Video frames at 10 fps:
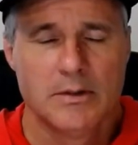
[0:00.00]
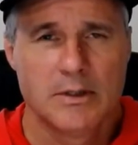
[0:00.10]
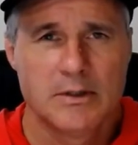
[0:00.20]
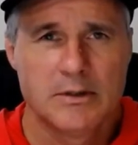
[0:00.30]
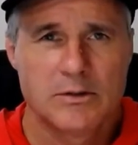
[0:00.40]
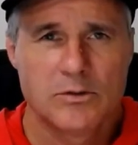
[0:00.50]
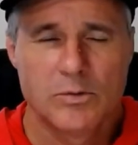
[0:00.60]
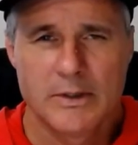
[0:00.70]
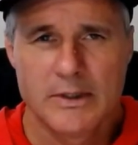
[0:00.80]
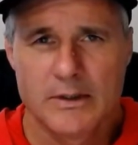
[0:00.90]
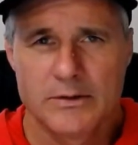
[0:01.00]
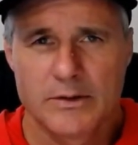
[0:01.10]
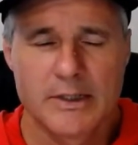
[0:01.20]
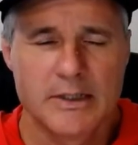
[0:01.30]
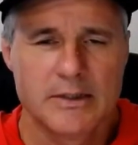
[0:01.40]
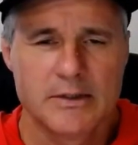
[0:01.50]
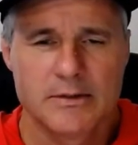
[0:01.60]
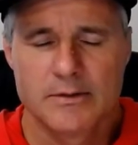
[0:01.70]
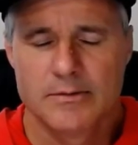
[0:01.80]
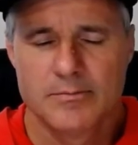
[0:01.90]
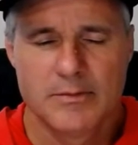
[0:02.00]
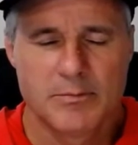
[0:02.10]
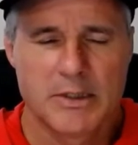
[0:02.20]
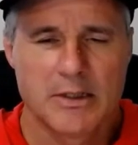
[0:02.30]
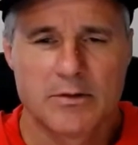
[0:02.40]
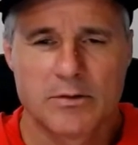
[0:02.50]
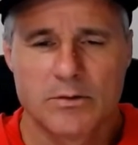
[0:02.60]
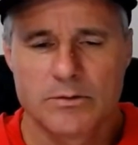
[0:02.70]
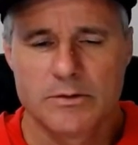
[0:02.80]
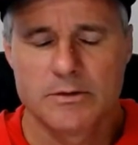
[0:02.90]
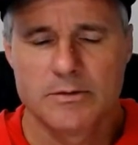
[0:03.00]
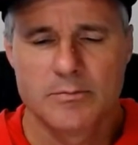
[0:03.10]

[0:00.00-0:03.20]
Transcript: at least 20 100Ks and many other ultras.